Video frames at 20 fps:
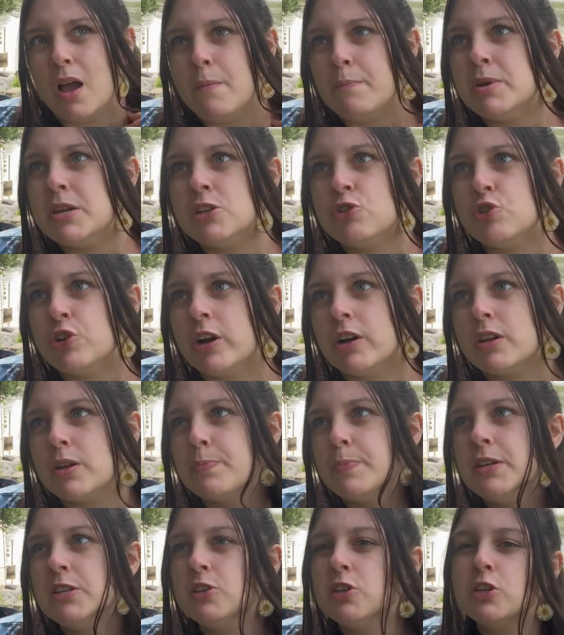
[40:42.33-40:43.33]
patriotic
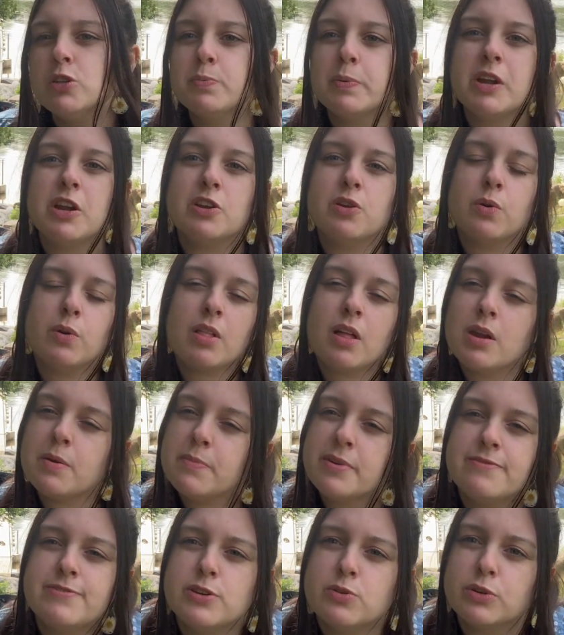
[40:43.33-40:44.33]
pieces, but I know a lot of
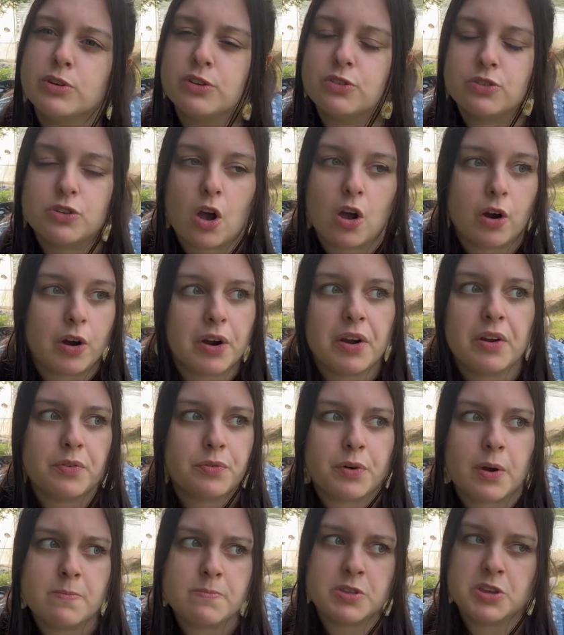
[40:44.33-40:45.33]
my viewers aren't
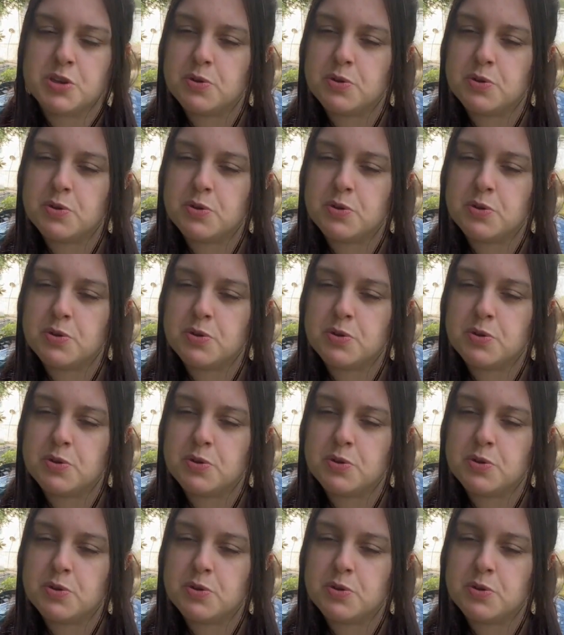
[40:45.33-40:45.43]
from the